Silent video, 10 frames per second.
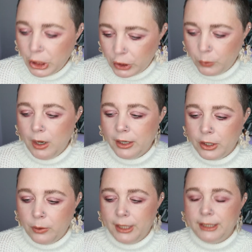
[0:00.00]
You all
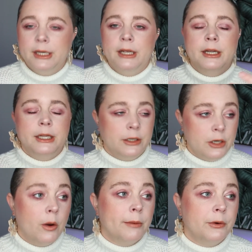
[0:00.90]
know it. You
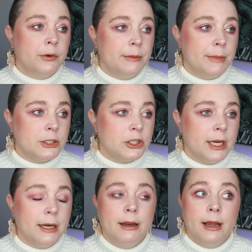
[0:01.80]
know I'm going to mention
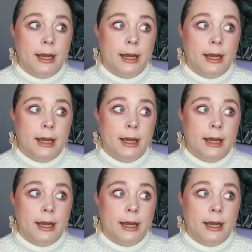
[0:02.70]
it.